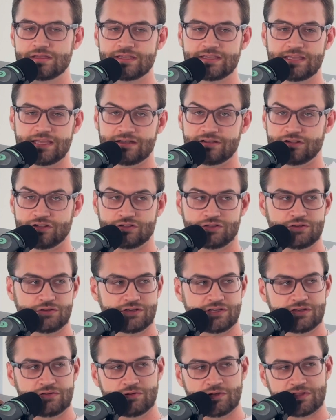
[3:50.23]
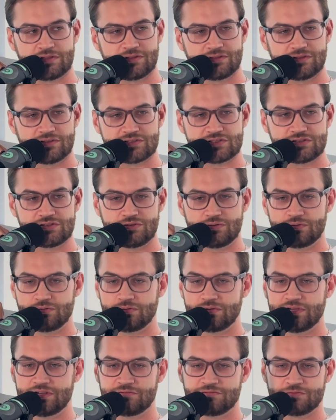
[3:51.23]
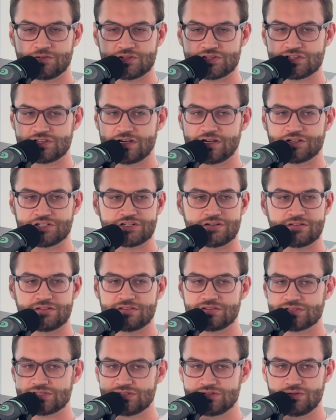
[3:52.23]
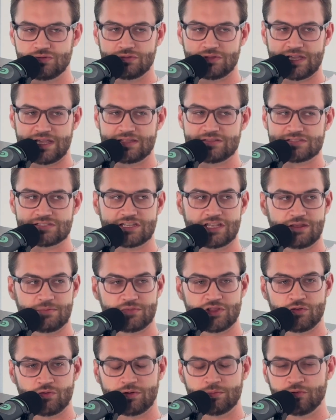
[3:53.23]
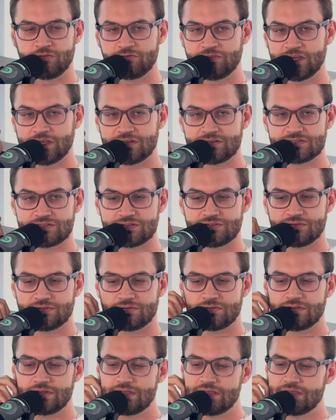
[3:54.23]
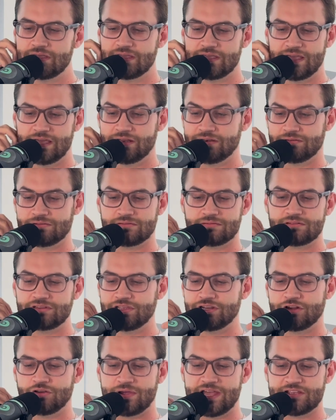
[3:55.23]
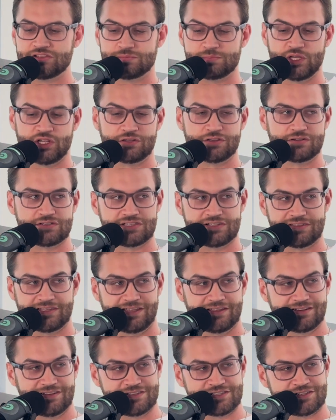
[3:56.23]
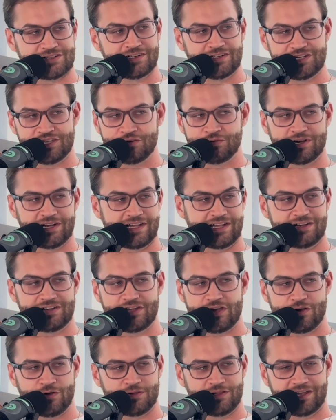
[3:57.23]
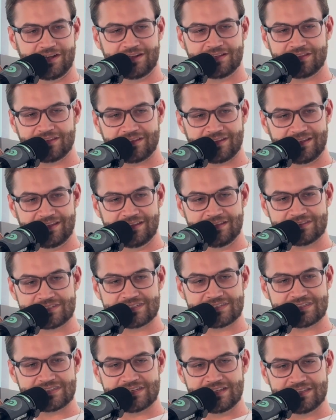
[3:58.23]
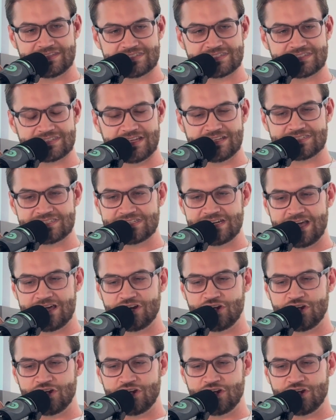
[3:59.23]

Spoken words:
get included within this new infrastructure, this new landscape that we're moving into. And, as builders in the industry, you and I know, like, it's not